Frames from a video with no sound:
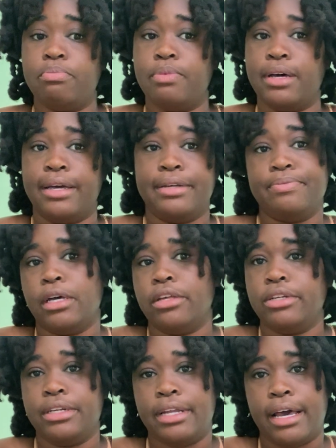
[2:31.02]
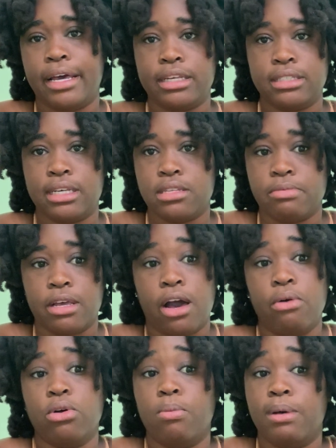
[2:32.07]
But other than that, it's not something
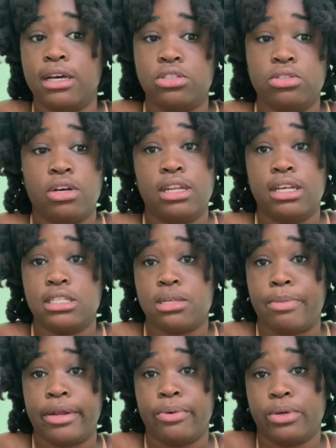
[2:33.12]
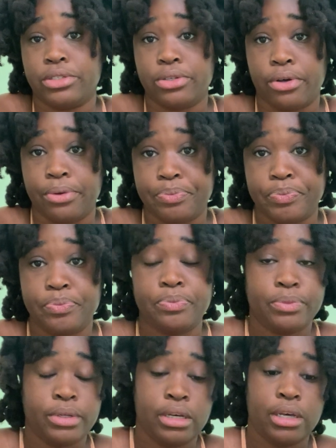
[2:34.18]
I'll go back to unless somebody wants to
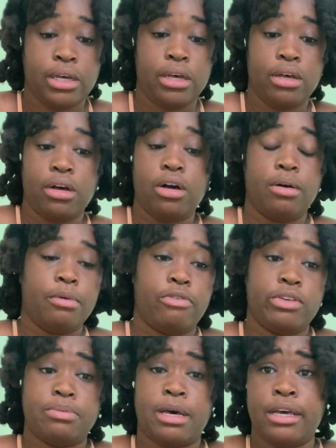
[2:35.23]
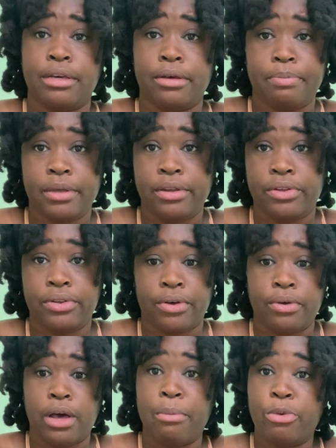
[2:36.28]
go. If it's my opinion,
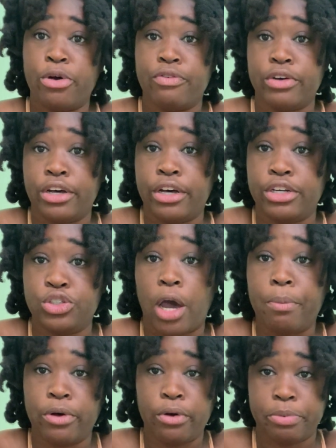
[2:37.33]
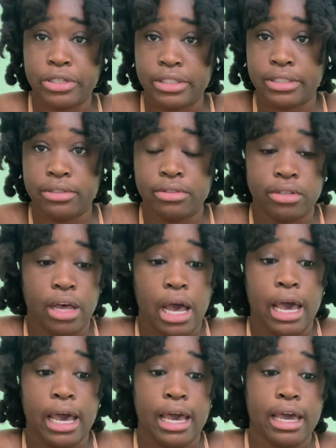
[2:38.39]
no. I'm more of a tropical person.
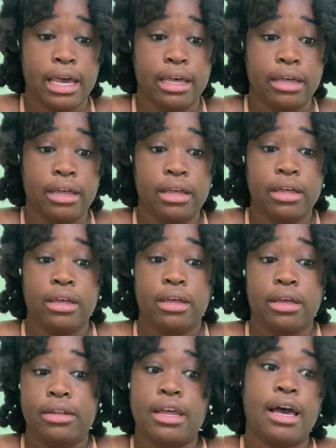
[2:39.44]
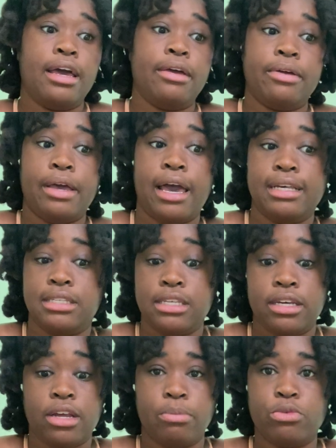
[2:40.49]
Not as
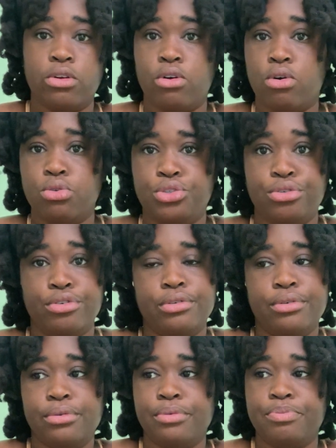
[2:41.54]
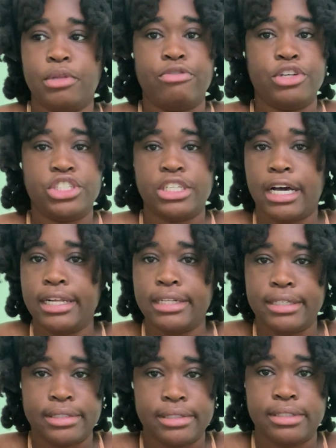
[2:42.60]
in I'm going to go to the Virgin
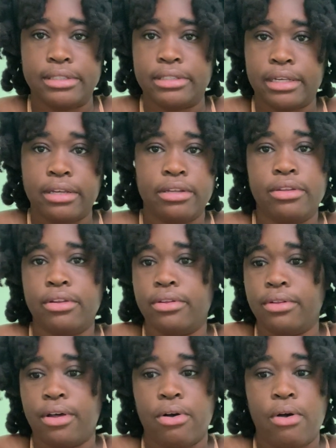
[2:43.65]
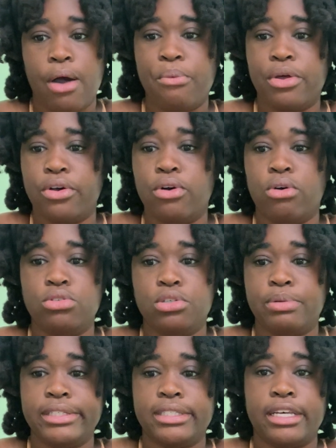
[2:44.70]
Islands. No, I want to go to
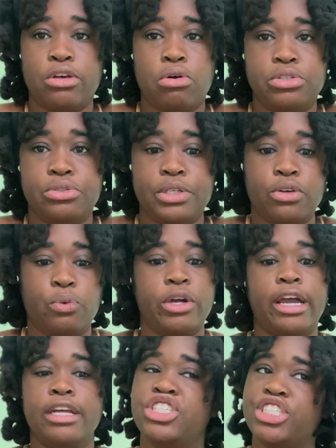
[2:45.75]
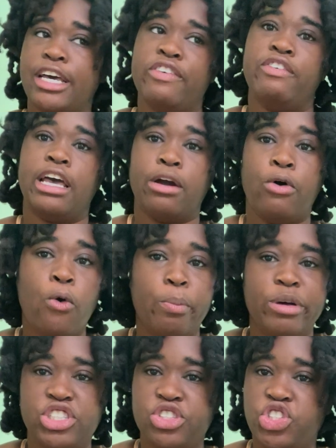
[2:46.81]
places like Costa Rica where I just have like a whole
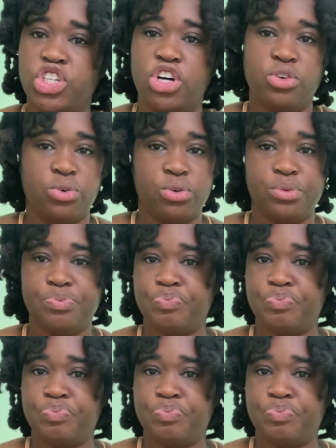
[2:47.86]
bunch of jungle.